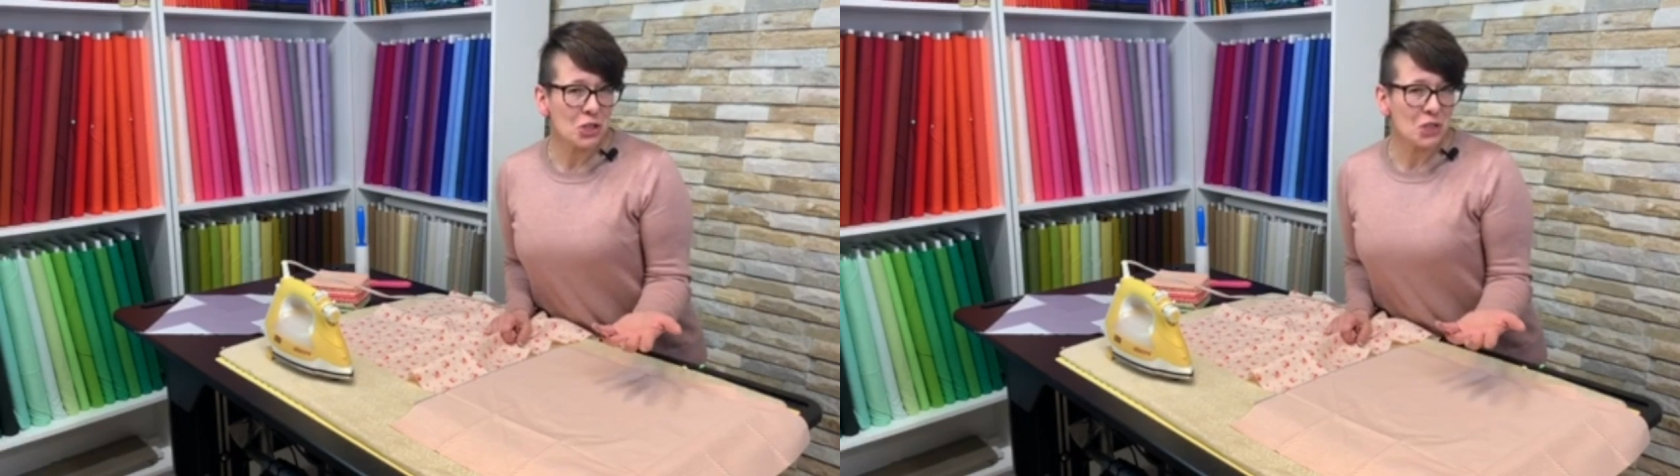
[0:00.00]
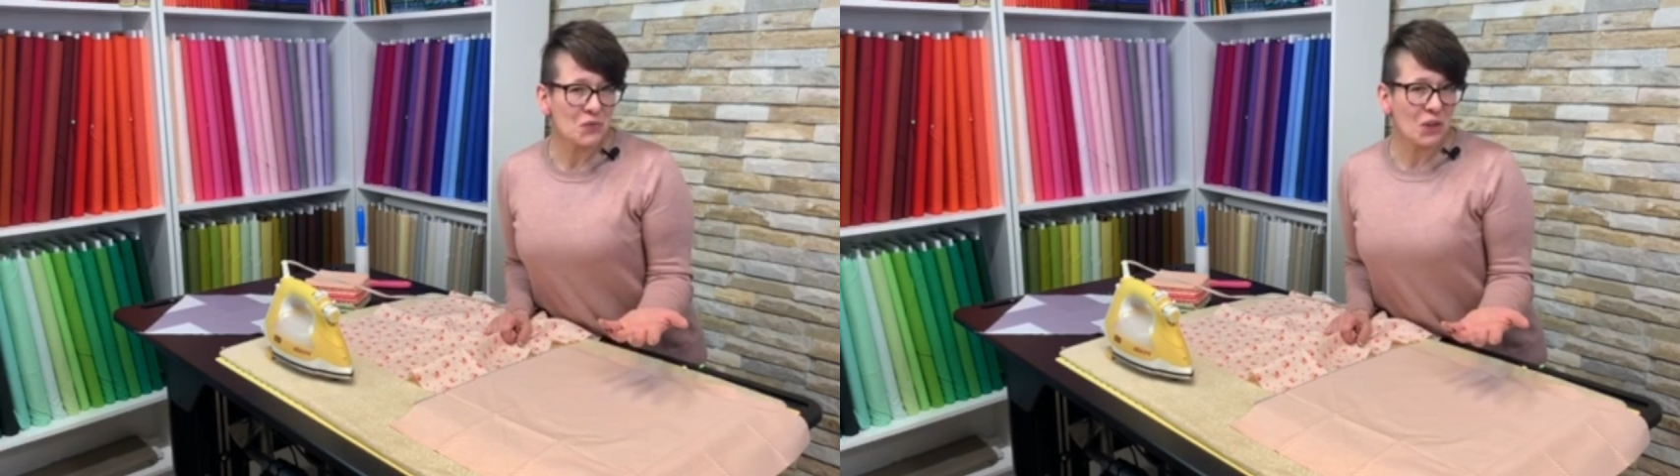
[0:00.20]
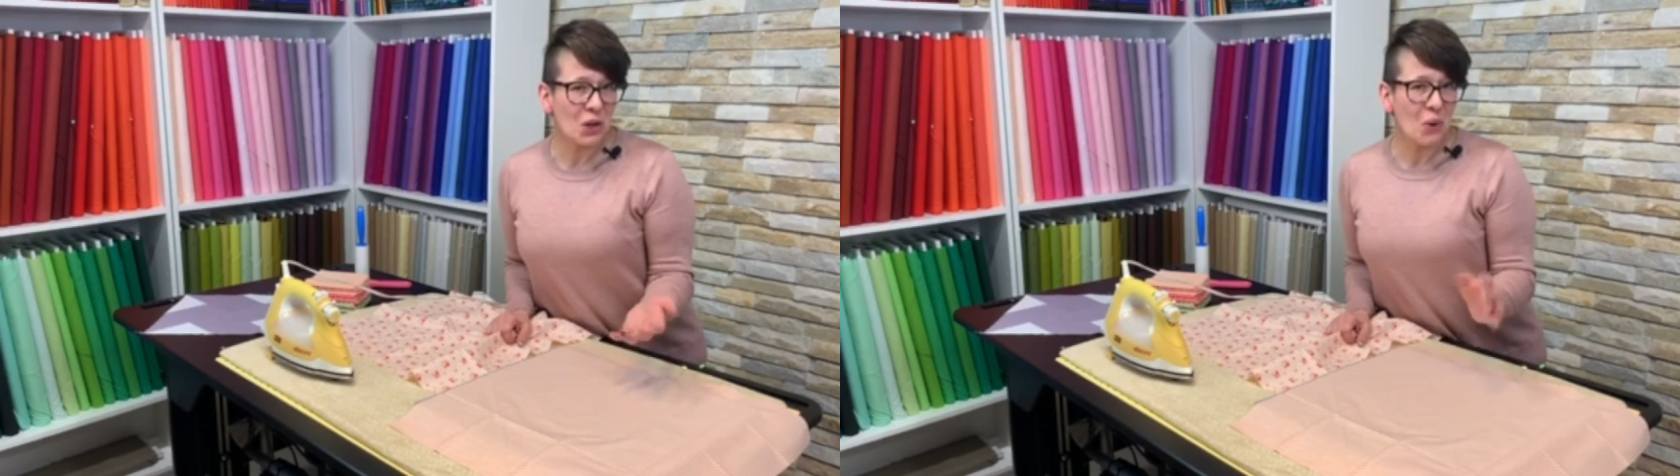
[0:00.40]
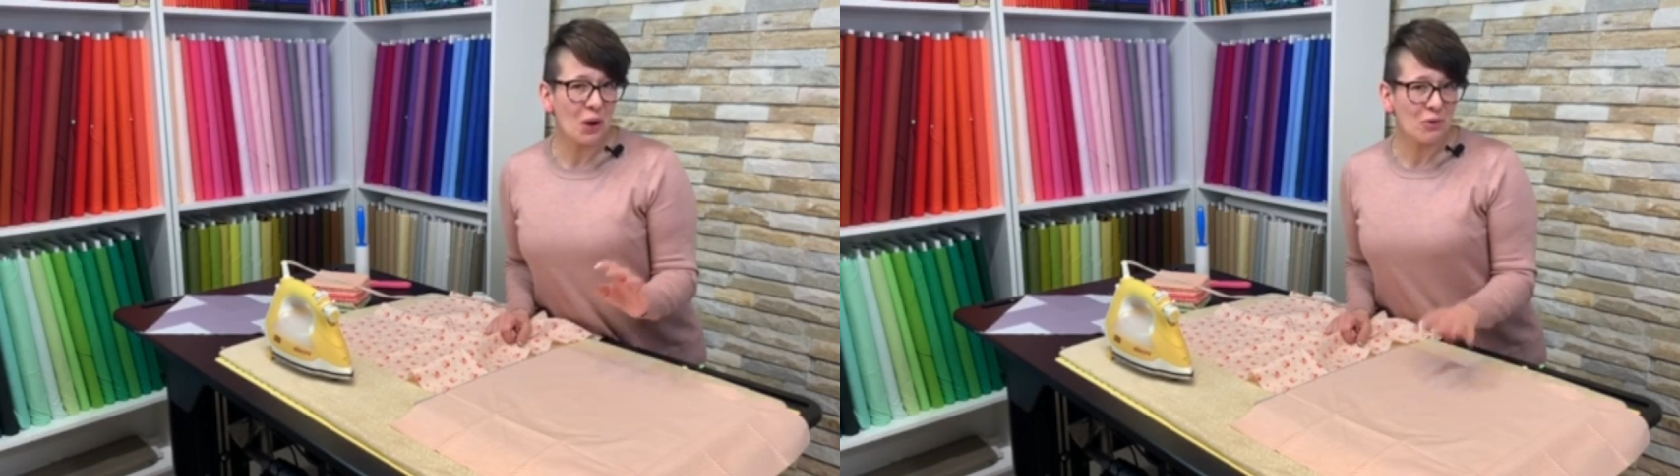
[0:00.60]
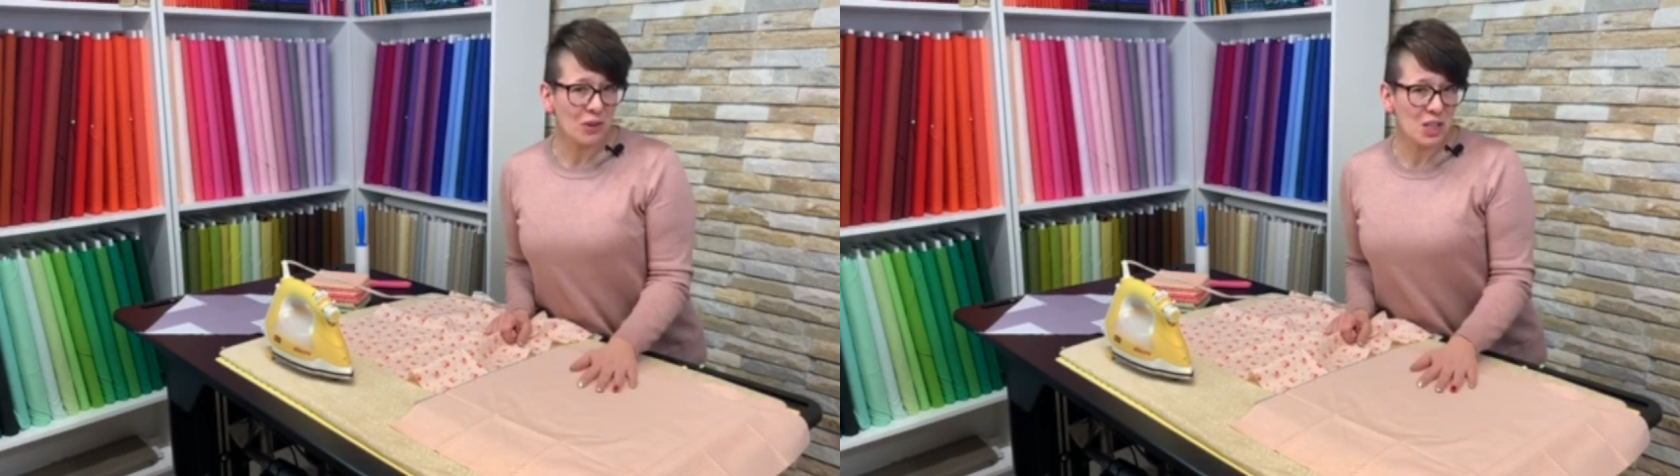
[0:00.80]
this video
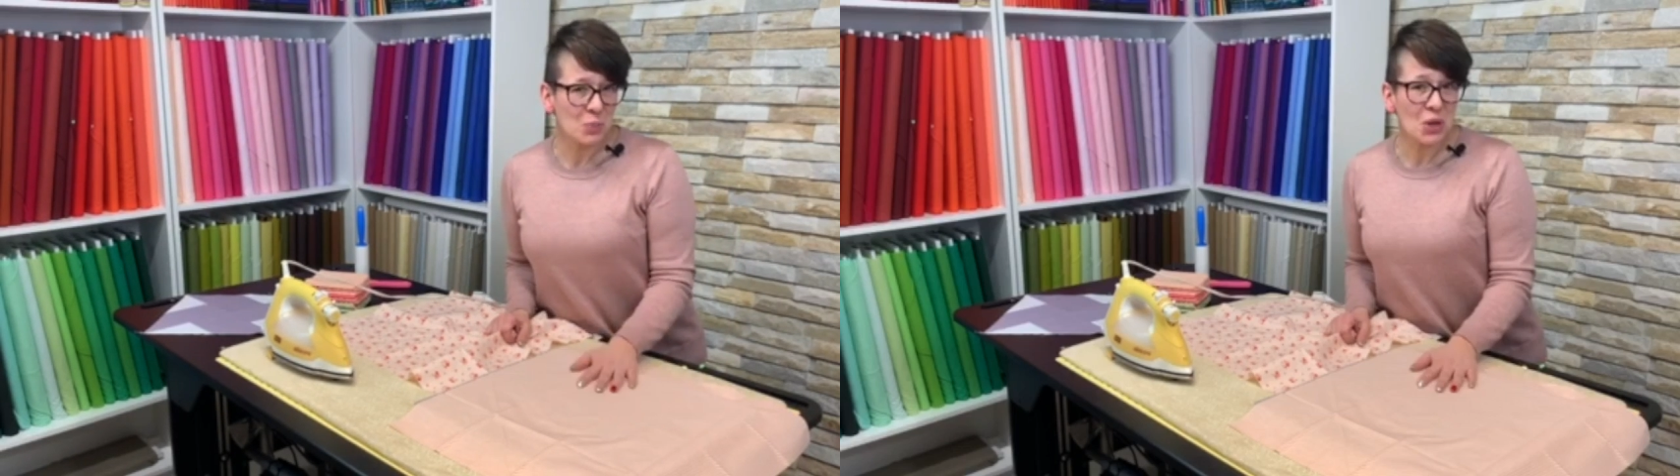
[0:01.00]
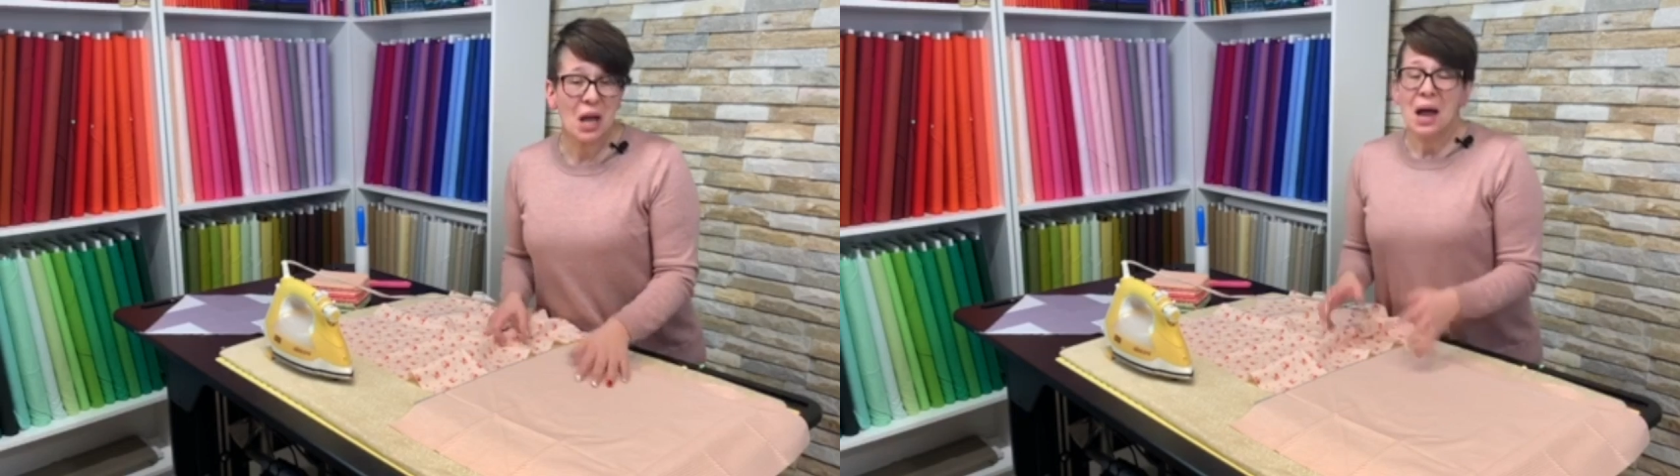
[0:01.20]
on Facebook,